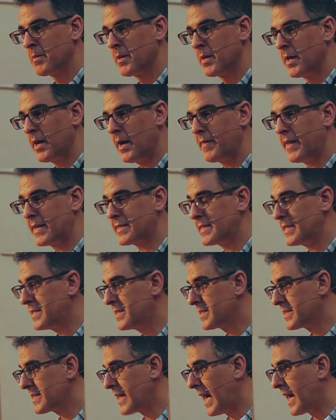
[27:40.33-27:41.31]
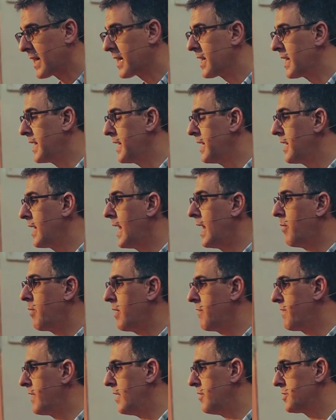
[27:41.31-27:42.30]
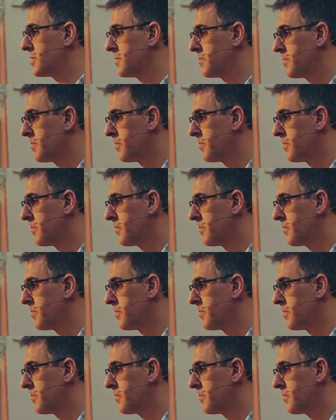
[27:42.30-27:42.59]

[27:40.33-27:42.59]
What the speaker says: And that's exactly how I felt.